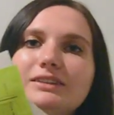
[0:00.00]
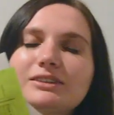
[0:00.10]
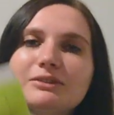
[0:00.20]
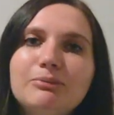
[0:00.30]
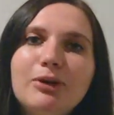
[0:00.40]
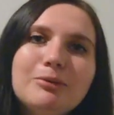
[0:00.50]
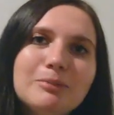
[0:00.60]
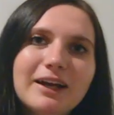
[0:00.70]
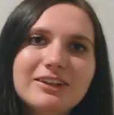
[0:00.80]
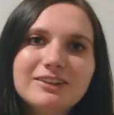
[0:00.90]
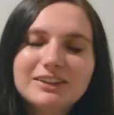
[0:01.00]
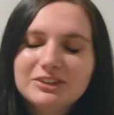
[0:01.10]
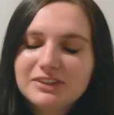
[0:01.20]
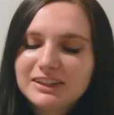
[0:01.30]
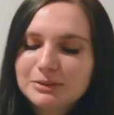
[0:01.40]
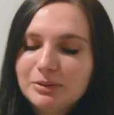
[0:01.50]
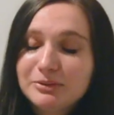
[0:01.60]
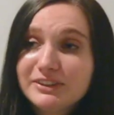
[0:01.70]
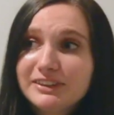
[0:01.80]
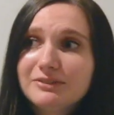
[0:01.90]
So I'm double minoring, and you guys are
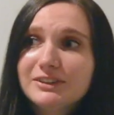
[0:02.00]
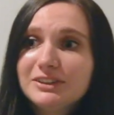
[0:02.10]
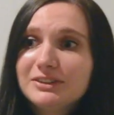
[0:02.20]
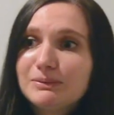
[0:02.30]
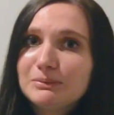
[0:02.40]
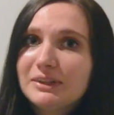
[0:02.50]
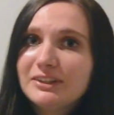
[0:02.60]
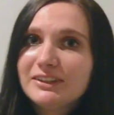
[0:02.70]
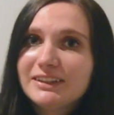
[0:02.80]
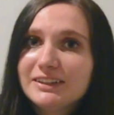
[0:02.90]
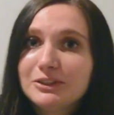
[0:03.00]
probably like, what are you double minoring in,